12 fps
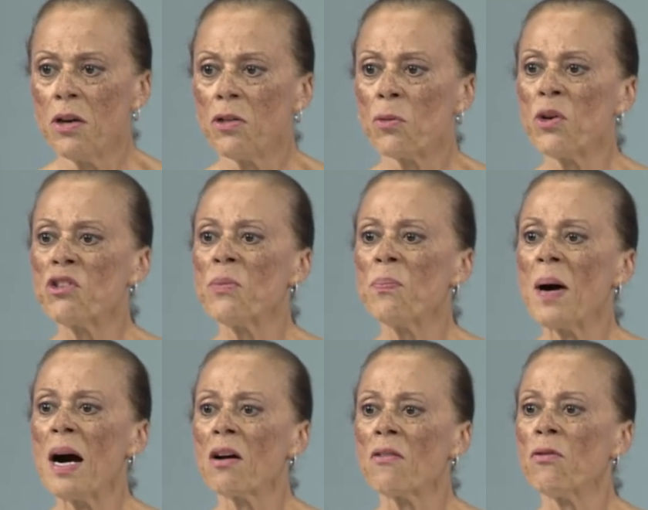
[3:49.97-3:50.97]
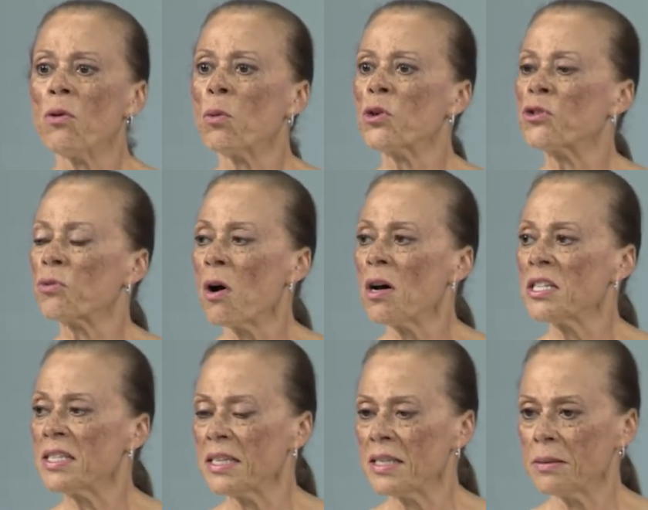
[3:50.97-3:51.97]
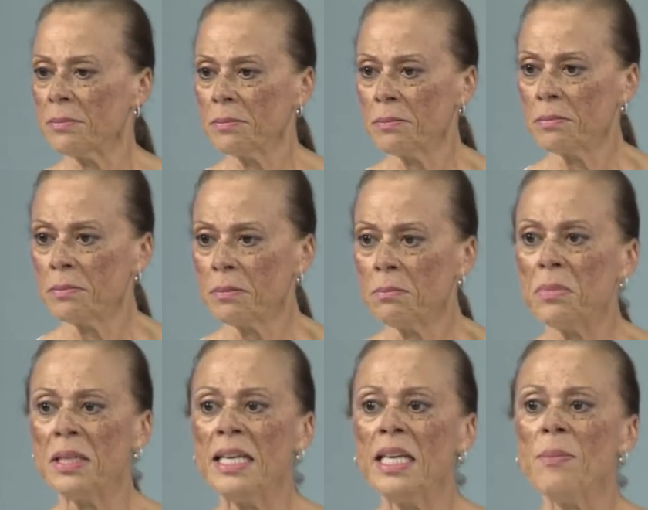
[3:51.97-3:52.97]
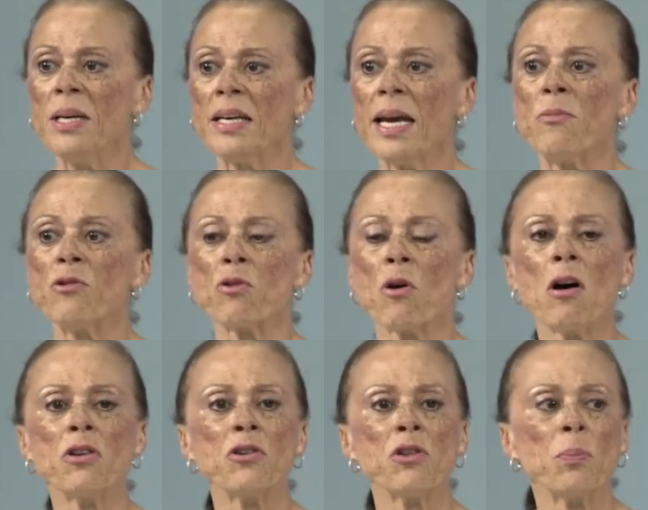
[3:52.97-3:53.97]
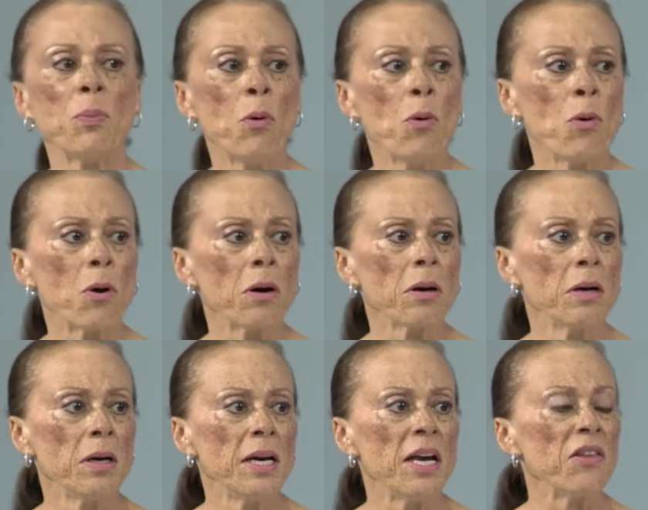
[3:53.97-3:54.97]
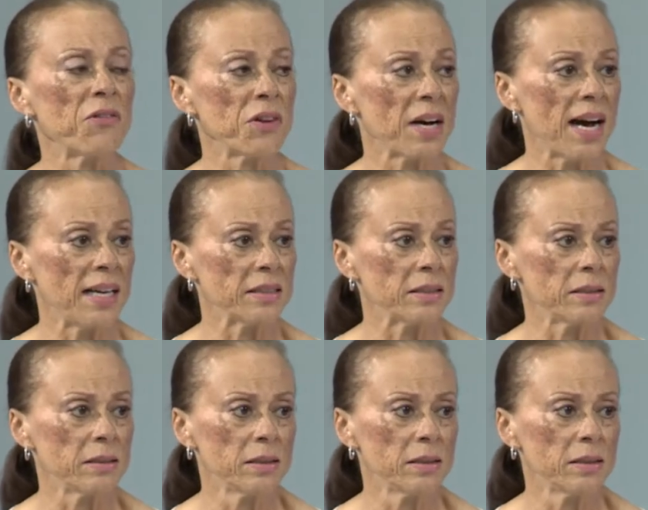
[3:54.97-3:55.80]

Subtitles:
The rich and powerful were drawn to him, but he became drawn to the poor and the forgotten.